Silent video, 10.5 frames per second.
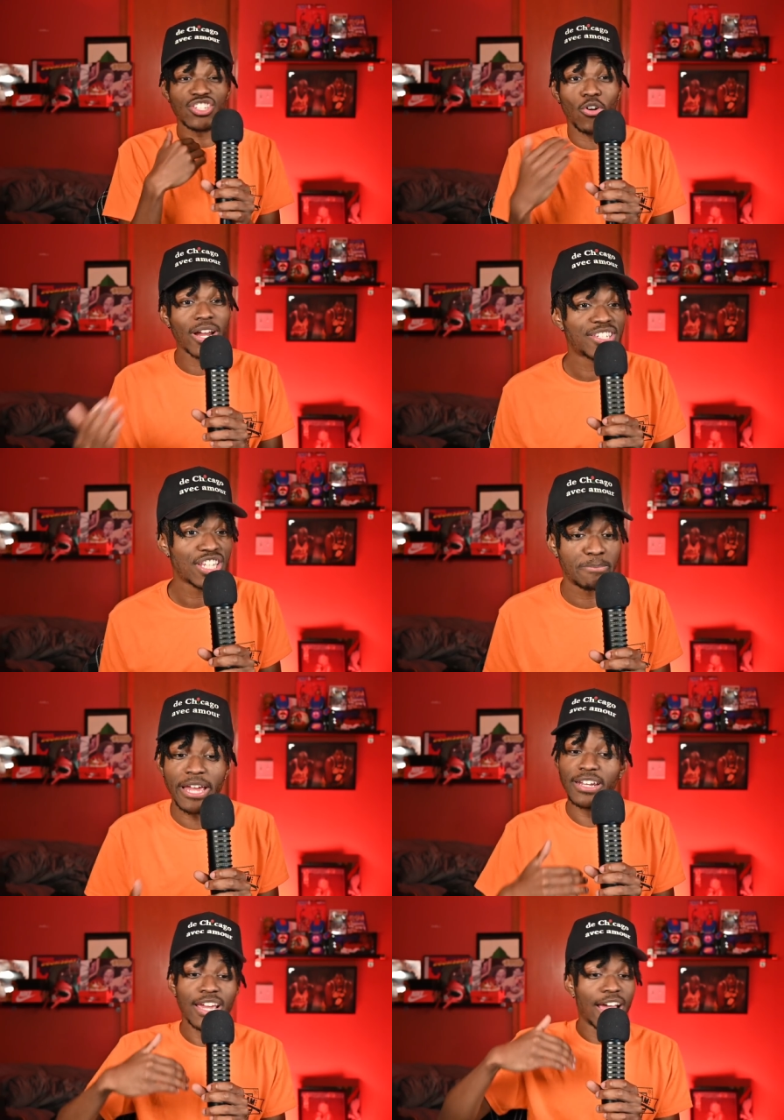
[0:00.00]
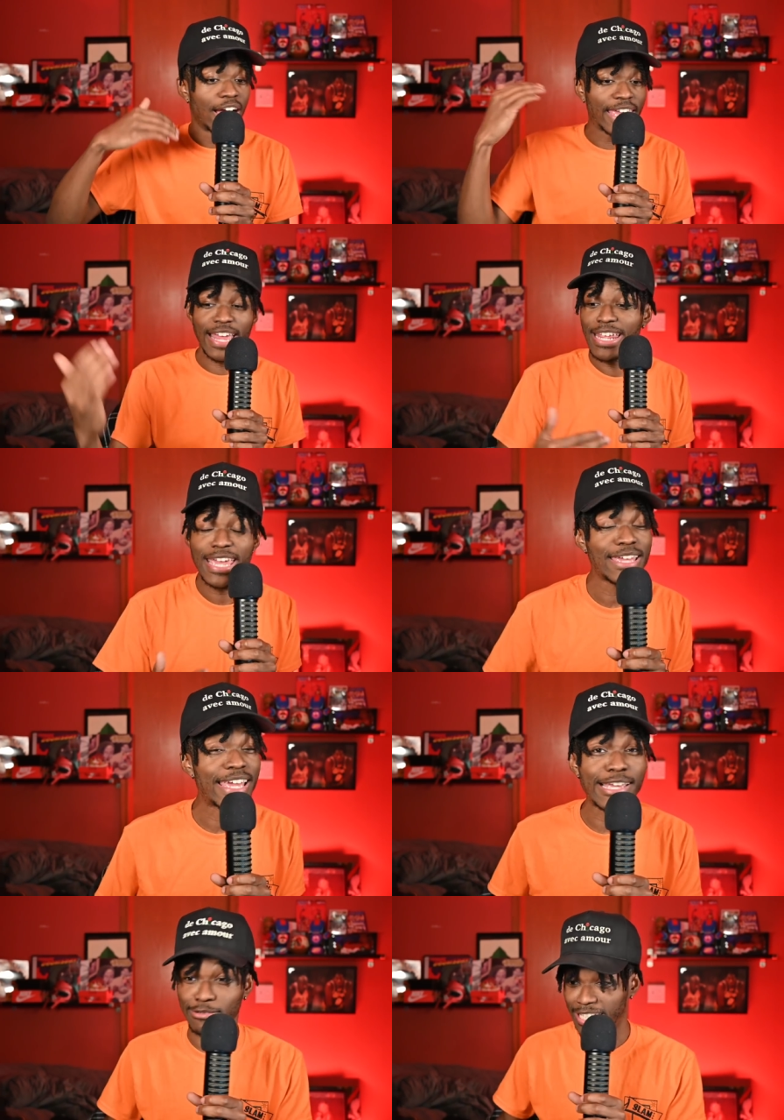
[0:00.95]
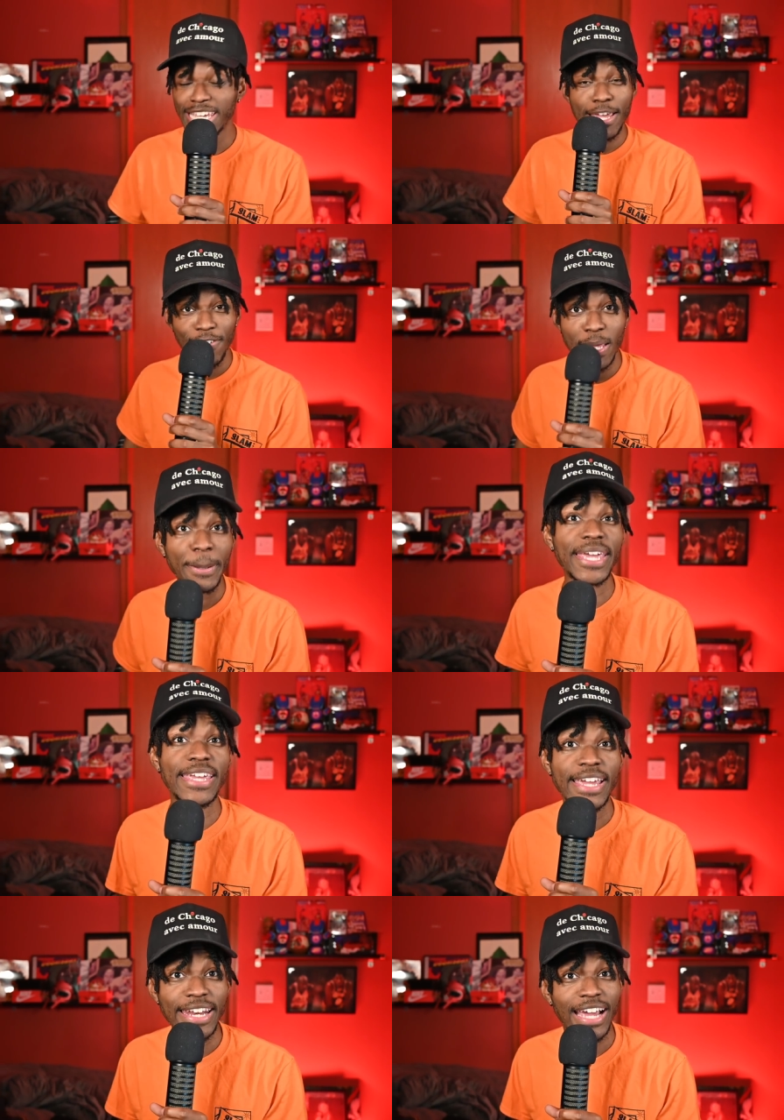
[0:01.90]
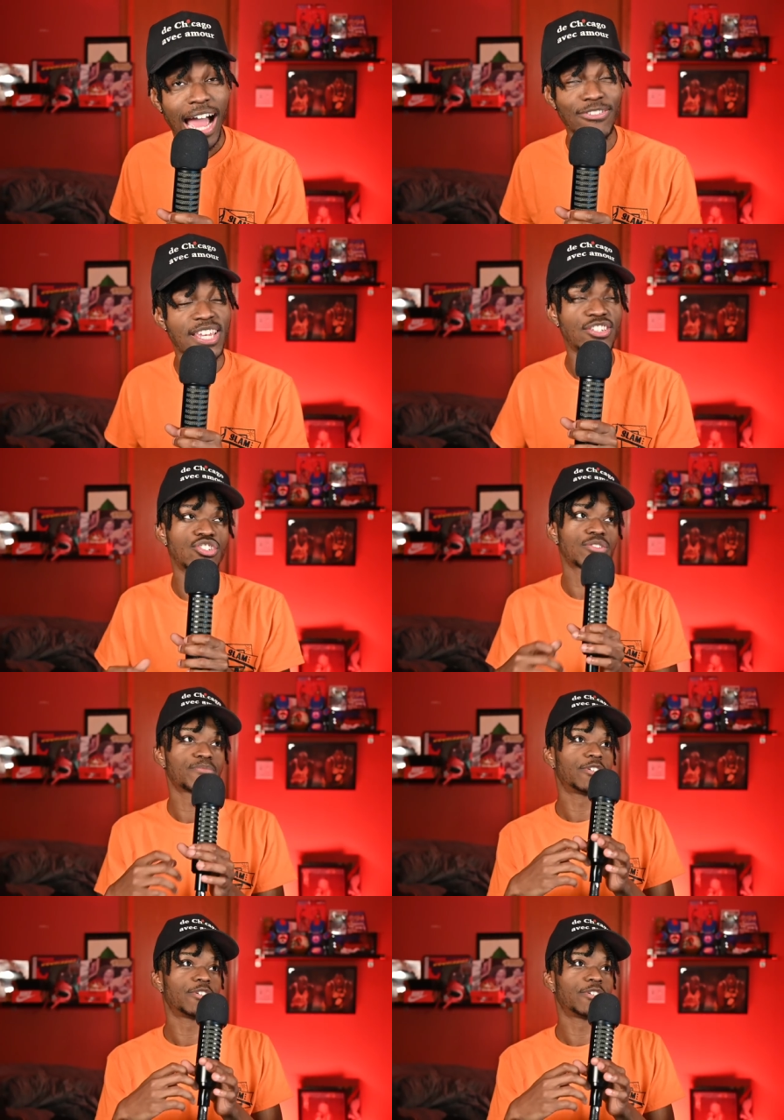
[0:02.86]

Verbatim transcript: great as he's been, again, he, he the MVP in the conversations